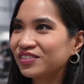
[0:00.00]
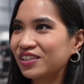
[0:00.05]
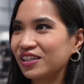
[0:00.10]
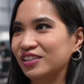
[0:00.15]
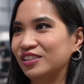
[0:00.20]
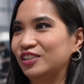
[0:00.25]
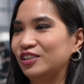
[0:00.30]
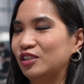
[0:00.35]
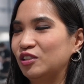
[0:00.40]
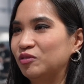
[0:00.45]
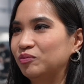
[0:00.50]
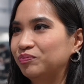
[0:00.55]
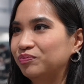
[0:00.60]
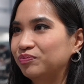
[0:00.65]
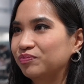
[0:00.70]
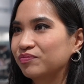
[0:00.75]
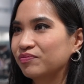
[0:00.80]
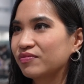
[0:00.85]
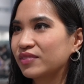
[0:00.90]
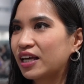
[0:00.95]
Yes.
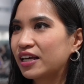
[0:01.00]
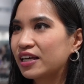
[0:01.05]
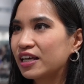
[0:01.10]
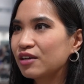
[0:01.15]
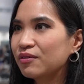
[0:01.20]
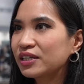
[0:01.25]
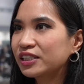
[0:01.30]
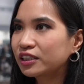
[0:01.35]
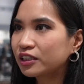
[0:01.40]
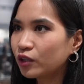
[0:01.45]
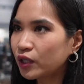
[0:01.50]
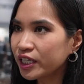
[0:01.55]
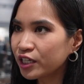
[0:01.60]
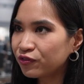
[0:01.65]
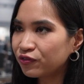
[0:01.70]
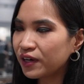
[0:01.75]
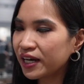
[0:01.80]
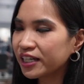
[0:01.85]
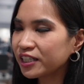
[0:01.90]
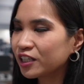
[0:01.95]
He was
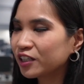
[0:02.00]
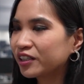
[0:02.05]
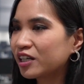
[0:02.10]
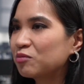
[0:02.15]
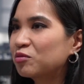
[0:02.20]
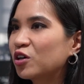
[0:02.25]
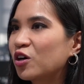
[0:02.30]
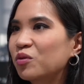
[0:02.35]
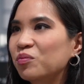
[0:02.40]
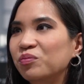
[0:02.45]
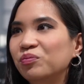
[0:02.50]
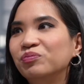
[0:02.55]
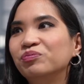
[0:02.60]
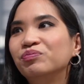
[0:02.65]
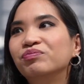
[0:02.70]
qualified in Capcom.